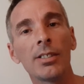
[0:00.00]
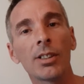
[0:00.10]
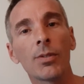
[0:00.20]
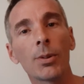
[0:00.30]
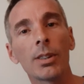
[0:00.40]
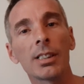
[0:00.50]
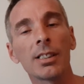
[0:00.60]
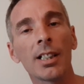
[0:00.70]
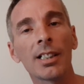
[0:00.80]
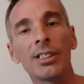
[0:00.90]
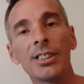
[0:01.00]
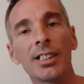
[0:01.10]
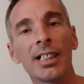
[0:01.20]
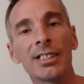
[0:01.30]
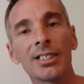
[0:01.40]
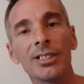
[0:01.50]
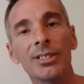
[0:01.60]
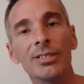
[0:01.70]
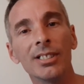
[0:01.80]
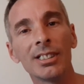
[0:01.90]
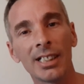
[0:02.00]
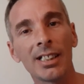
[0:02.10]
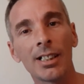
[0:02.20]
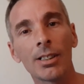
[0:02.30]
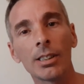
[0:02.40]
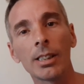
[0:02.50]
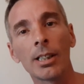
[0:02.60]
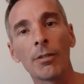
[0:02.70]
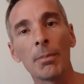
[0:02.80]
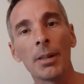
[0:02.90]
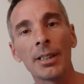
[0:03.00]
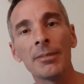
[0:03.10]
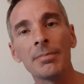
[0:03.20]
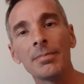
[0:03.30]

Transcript: And look forward to talking to you guys soon. Take care out there, everybody.